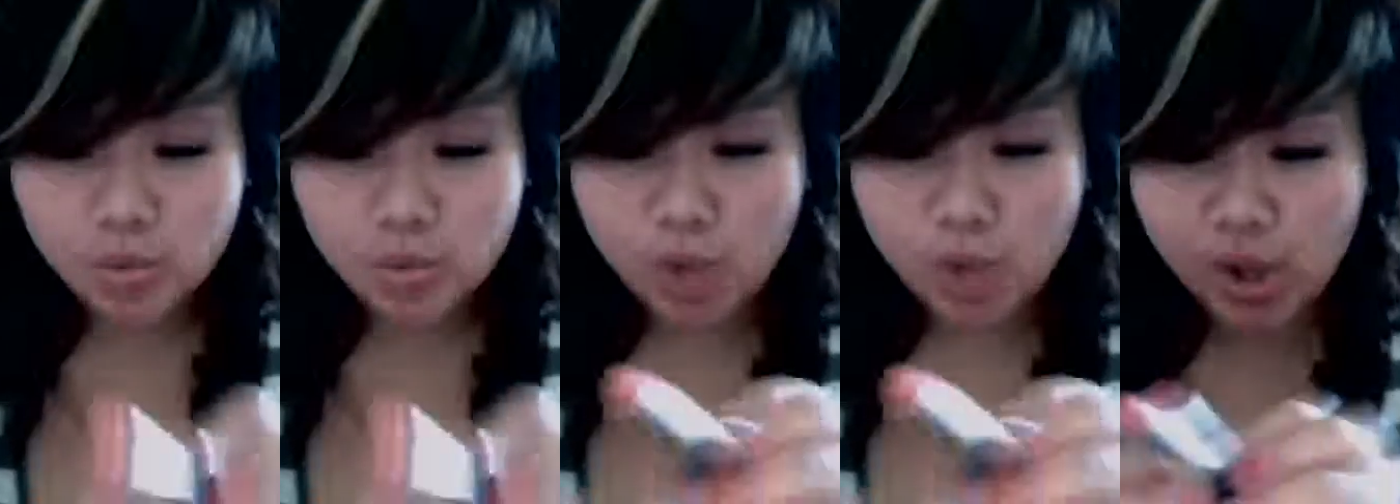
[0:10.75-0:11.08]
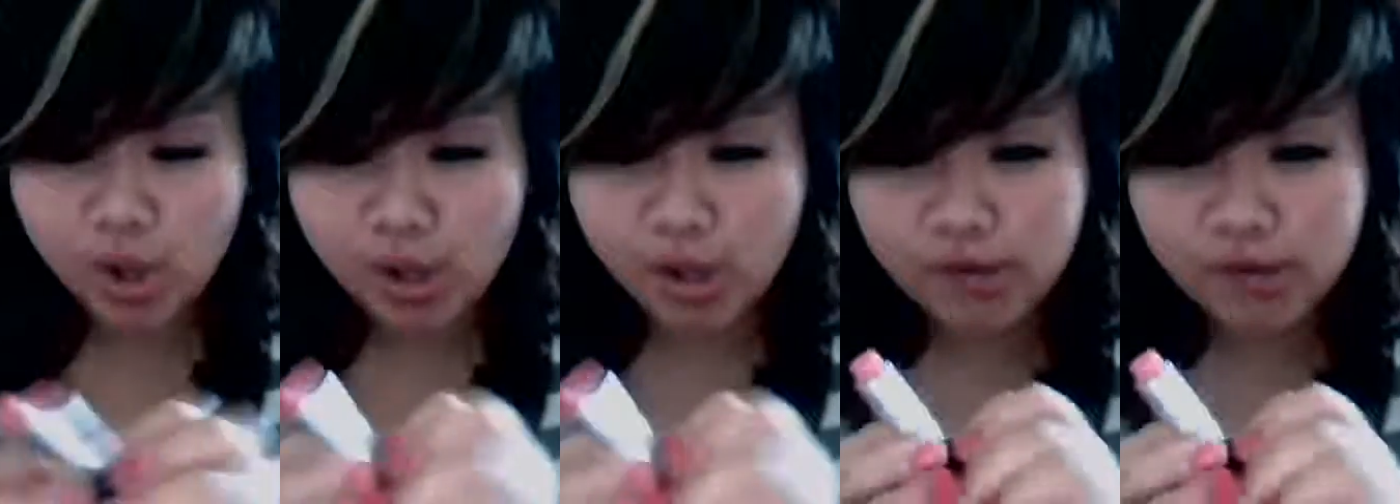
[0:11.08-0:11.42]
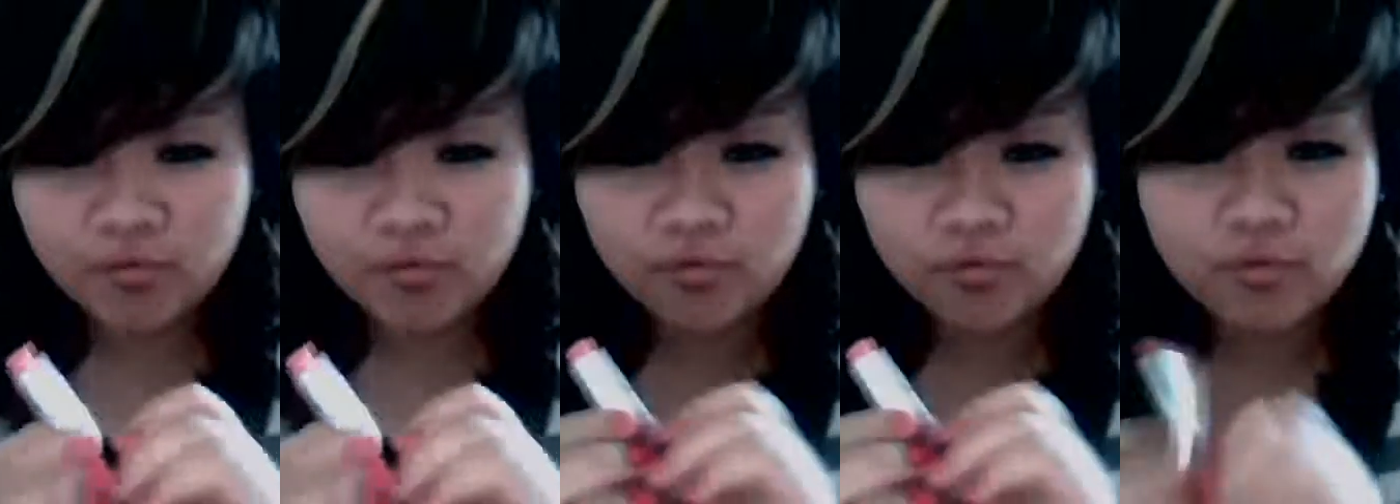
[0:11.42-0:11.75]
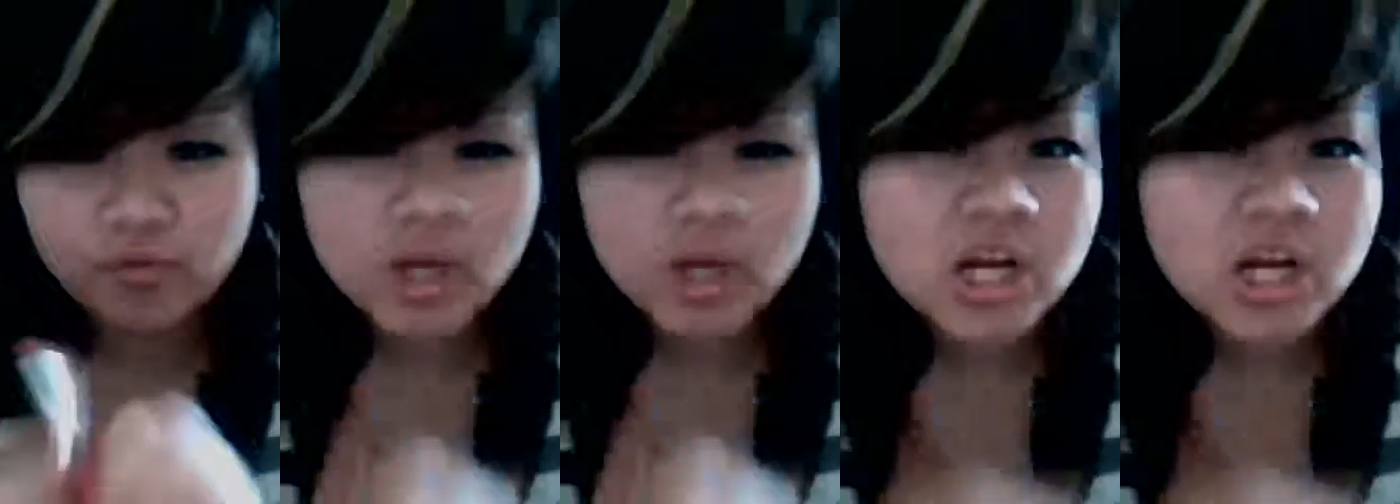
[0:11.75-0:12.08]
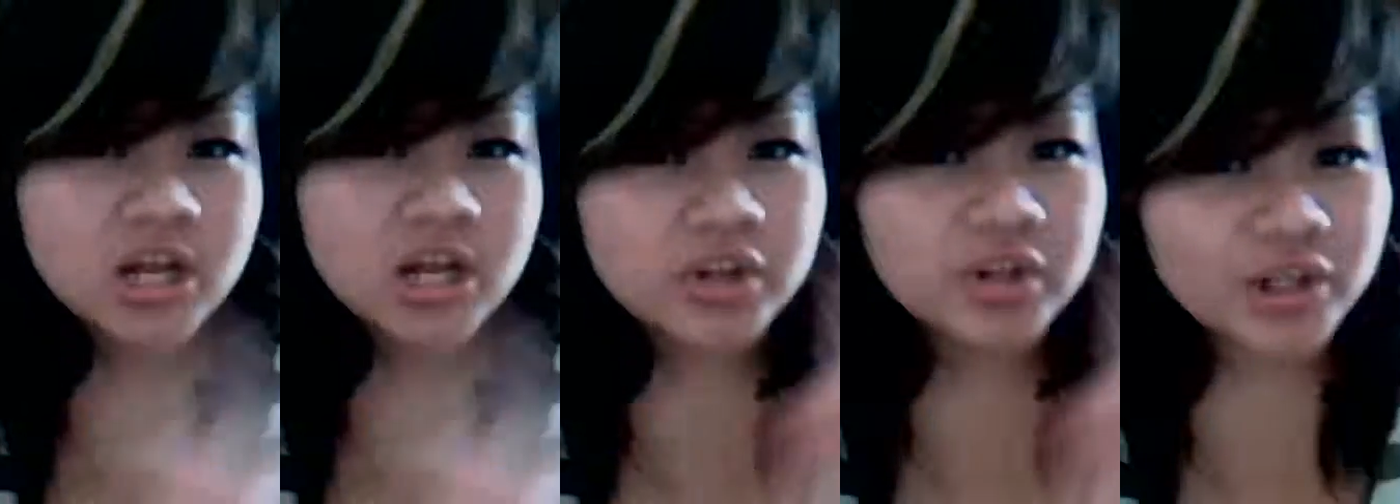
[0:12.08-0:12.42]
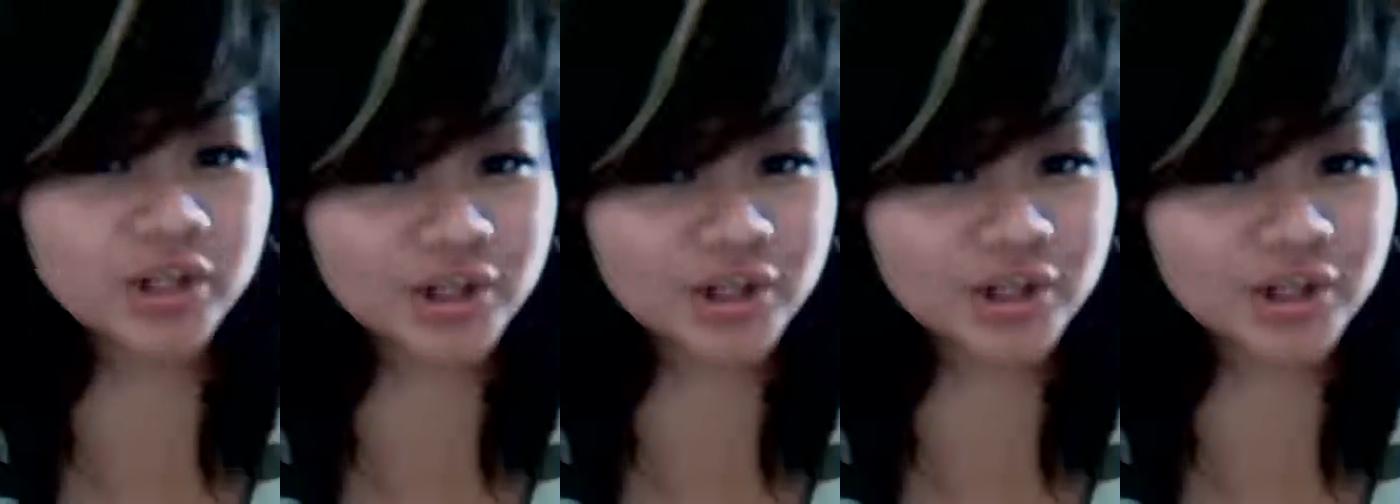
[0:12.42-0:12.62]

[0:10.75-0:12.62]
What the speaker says: with another